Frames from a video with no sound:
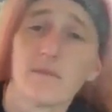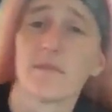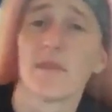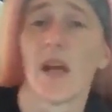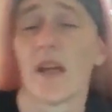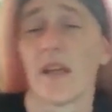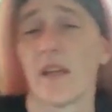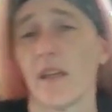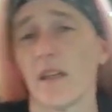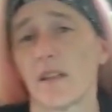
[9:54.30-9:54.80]

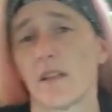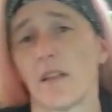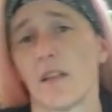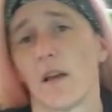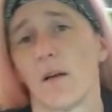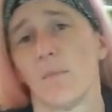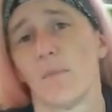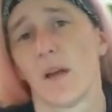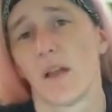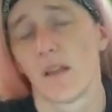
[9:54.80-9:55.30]
I kicked the
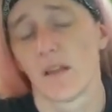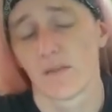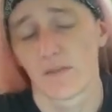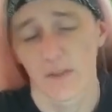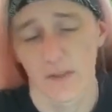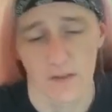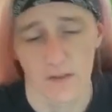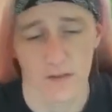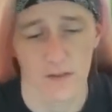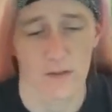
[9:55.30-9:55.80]
dumbbell over
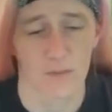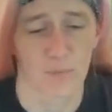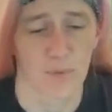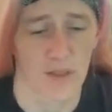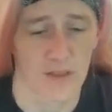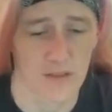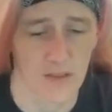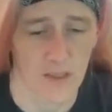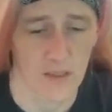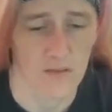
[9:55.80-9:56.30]
at Lucas
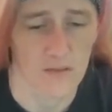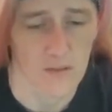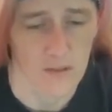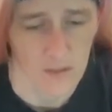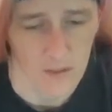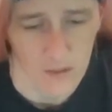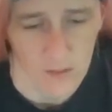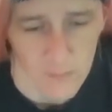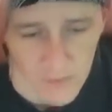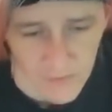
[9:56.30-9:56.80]
Brett's house and I
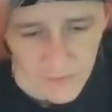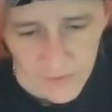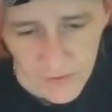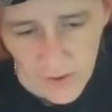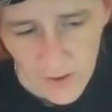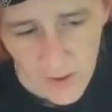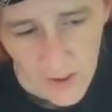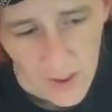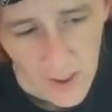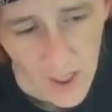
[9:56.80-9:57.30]
hurt my
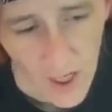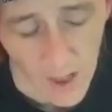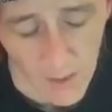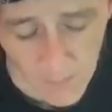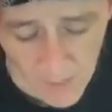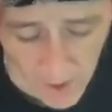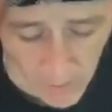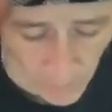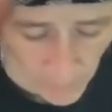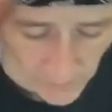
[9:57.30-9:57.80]
foot. I'm
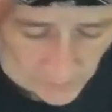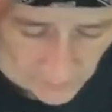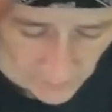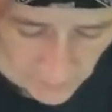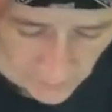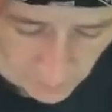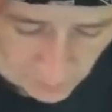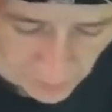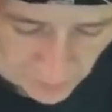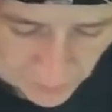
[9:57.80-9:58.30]
not wearing
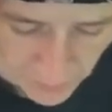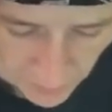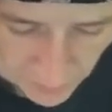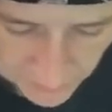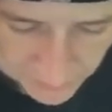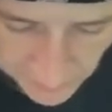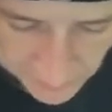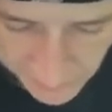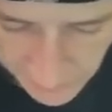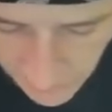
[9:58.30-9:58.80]
this boot all
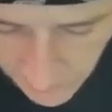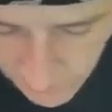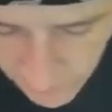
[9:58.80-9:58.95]
day though.